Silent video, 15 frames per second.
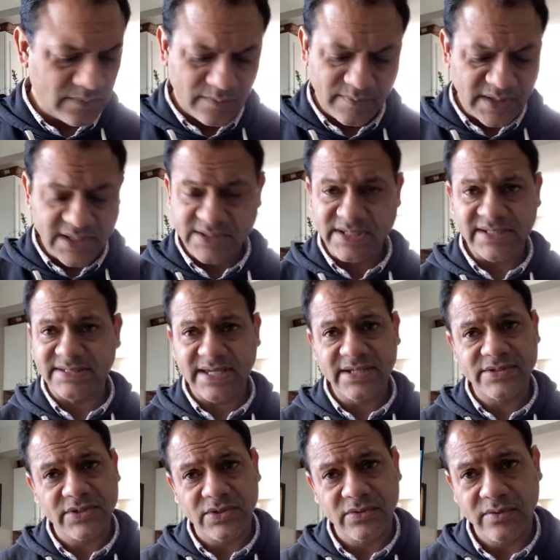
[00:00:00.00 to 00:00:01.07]
Because I
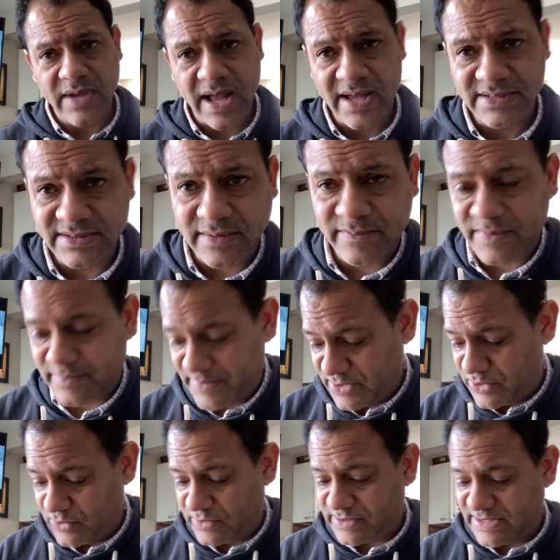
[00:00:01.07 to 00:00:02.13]
said to you guys, I'm going to be
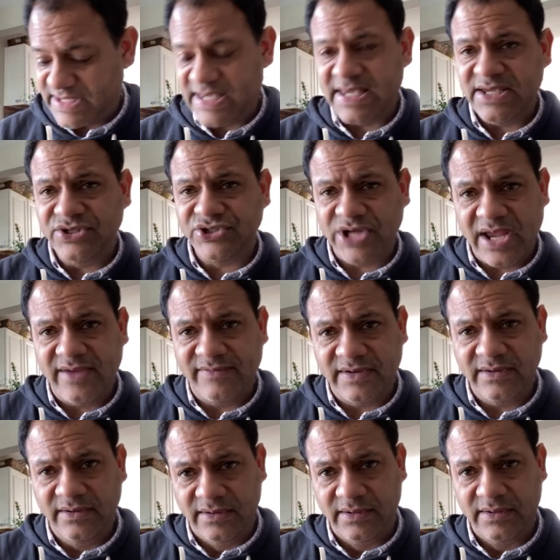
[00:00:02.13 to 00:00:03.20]
doing D E
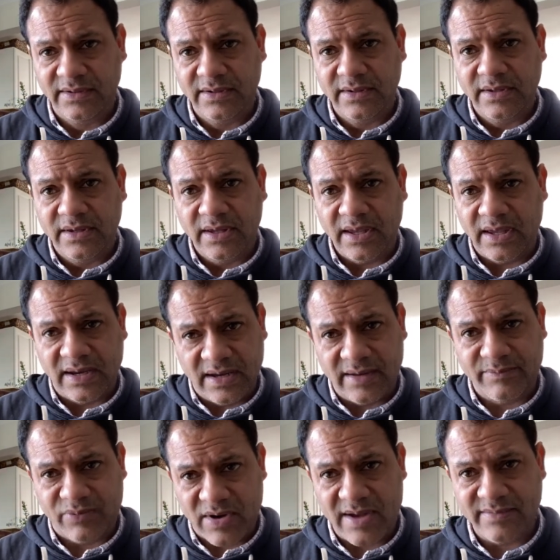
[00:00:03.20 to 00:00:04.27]
shaving. And I
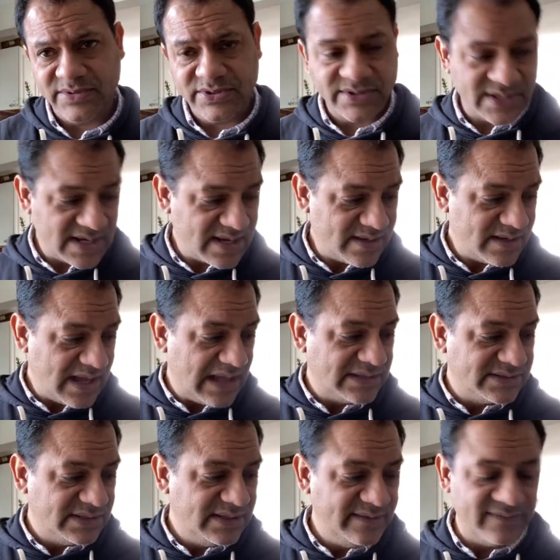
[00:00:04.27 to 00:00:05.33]
promise, and I, I'll
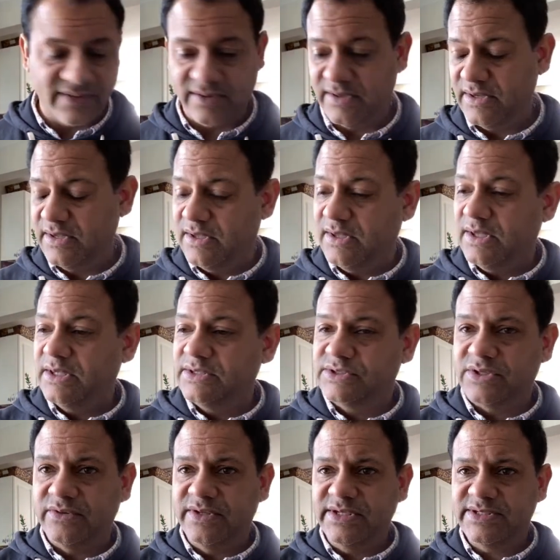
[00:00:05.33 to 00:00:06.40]
deliver.
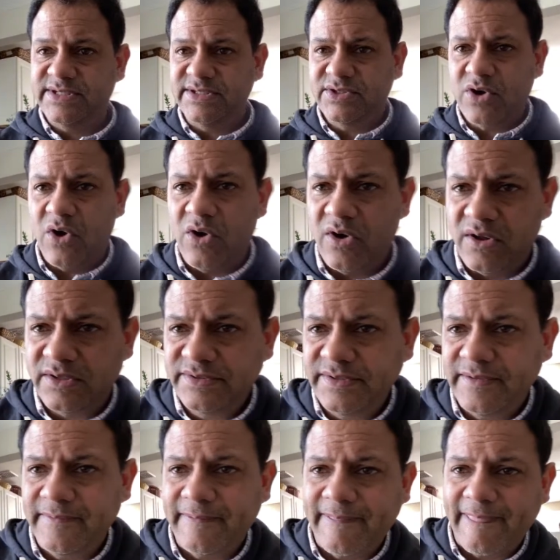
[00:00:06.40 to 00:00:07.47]
So this is called
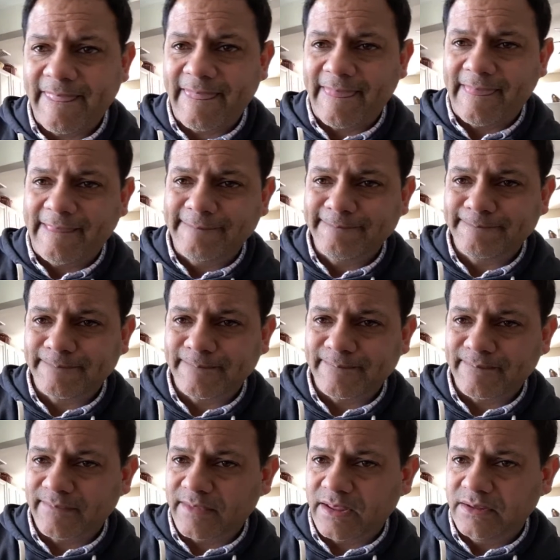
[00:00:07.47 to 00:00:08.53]

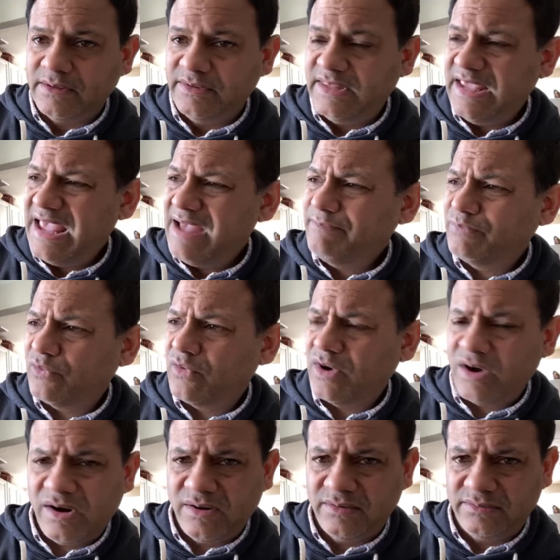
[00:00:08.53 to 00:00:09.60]
the
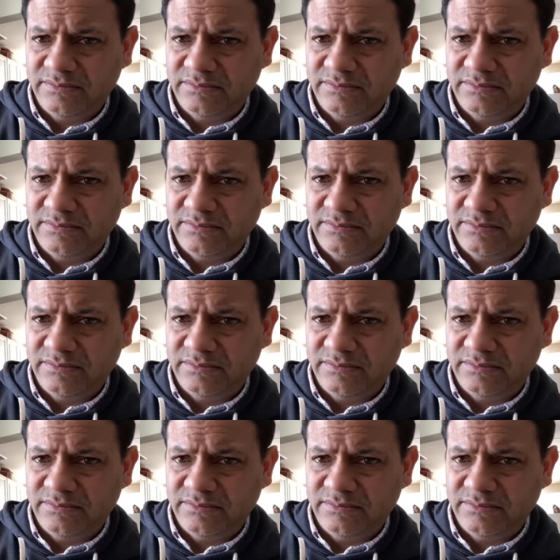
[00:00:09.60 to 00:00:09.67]
Emperor